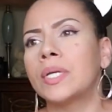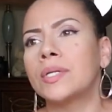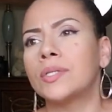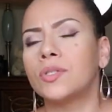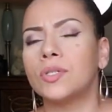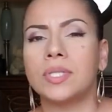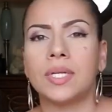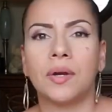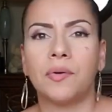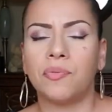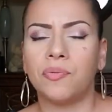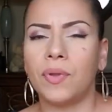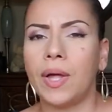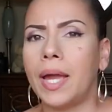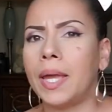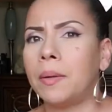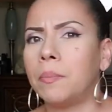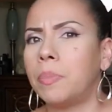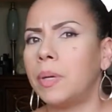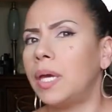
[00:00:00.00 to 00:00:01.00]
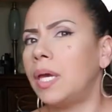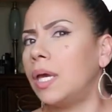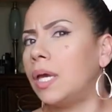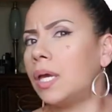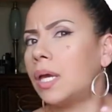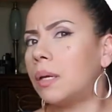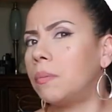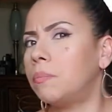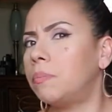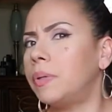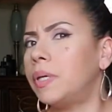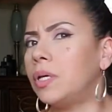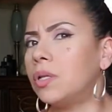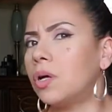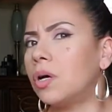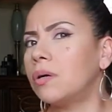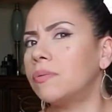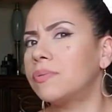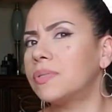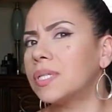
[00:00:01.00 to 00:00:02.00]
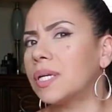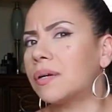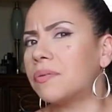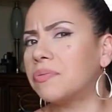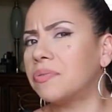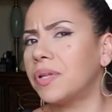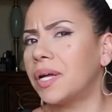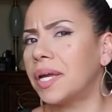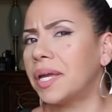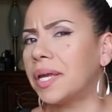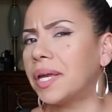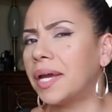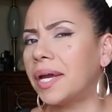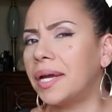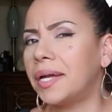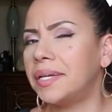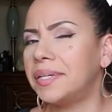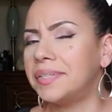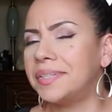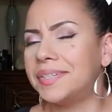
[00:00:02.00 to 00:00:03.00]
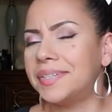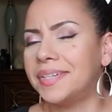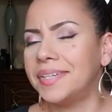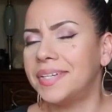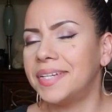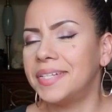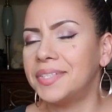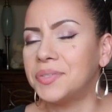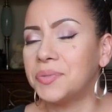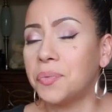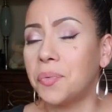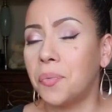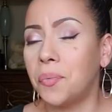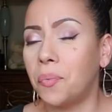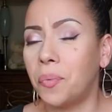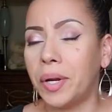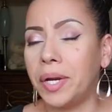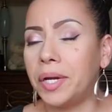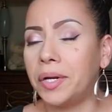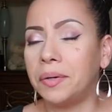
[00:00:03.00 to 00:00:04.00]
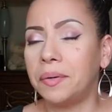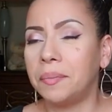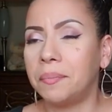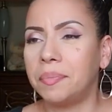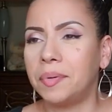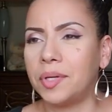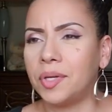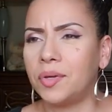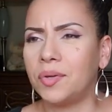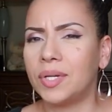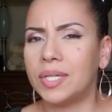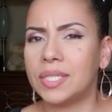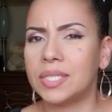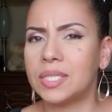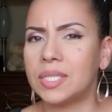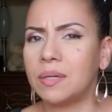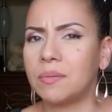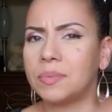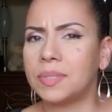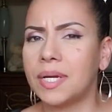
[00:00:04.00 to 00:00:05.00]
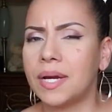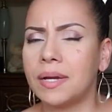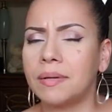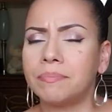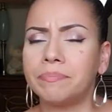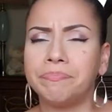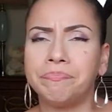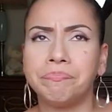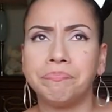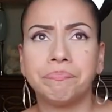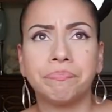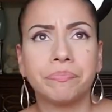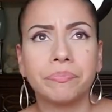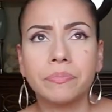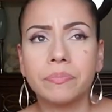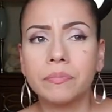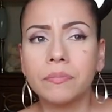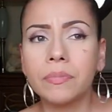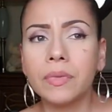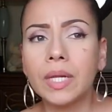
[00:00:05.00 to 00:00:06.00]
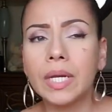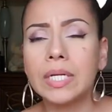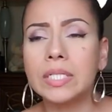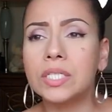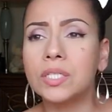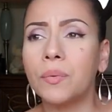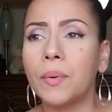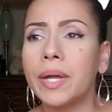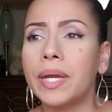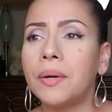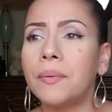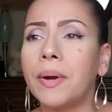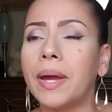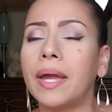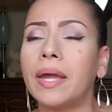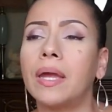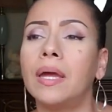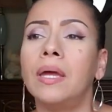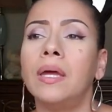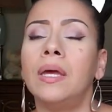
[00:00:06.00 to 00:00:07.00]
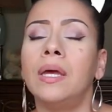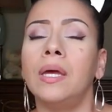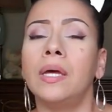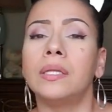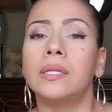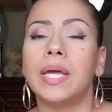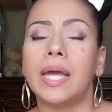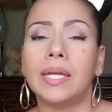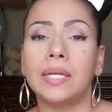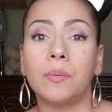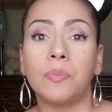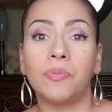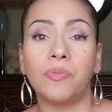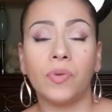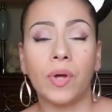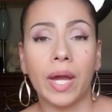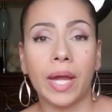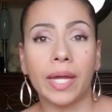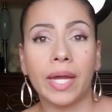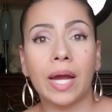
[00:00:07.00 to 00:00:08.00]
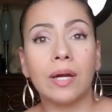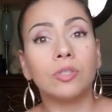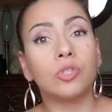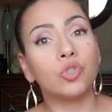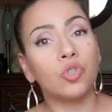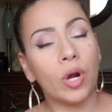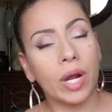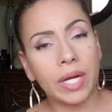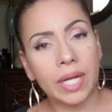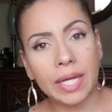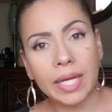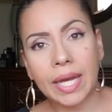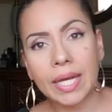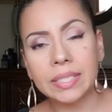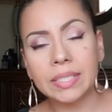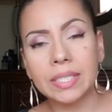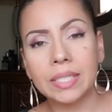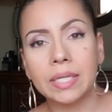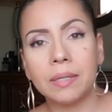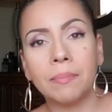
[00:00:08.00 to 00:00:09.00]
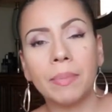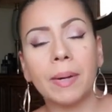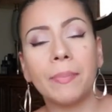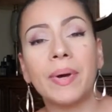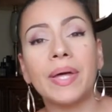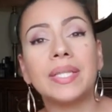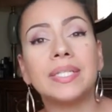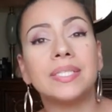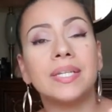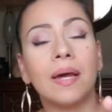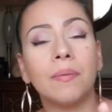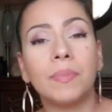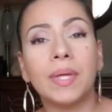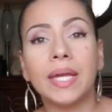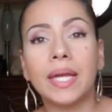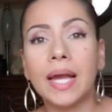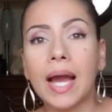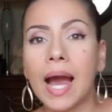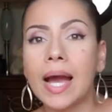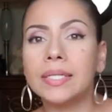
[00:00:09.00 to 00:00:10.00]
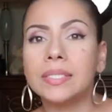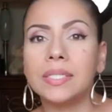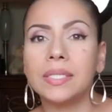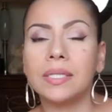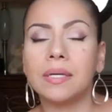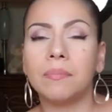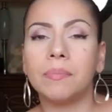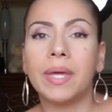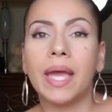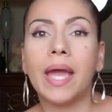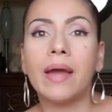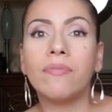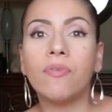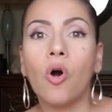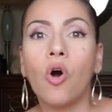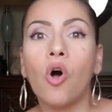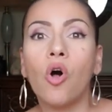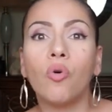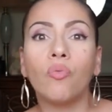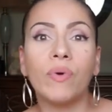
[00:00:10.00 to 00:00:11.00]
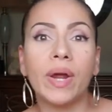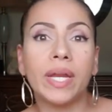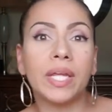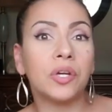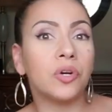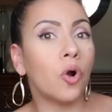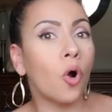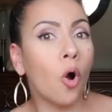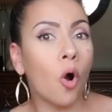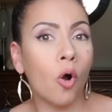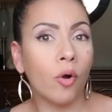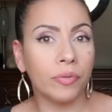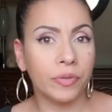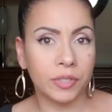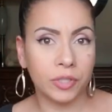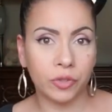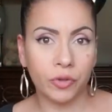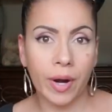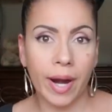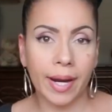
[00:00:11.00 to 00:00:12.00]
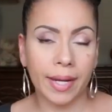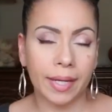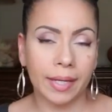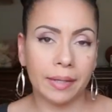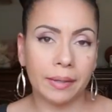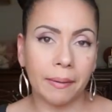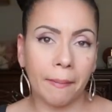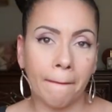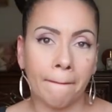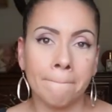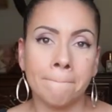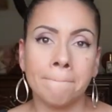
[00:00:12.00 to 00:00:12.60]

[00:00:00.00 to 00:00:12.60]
So it's like a flying pig and pilaf is like a flying cat. It's weird but cute at the same time. So anyway, they end up flying out trying to get to them. But by the time they got to them, they have already called the dragon.